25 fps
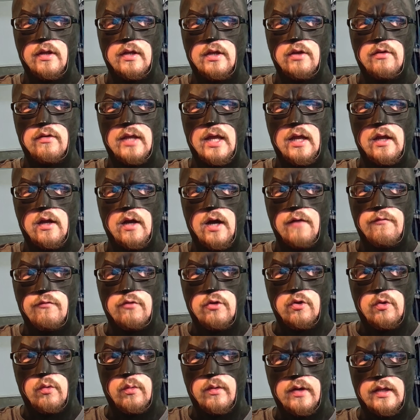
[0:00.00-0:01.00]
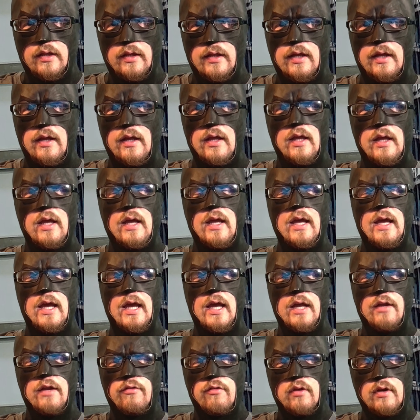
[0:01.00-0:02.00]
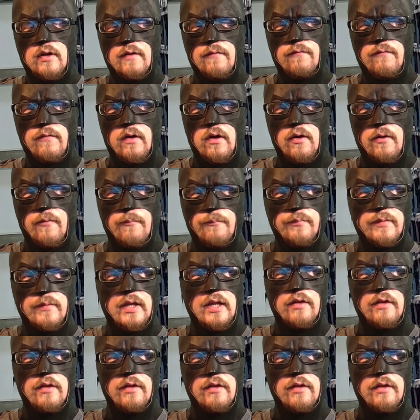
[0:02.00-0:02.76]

and you take off too quickly, it's going to fall.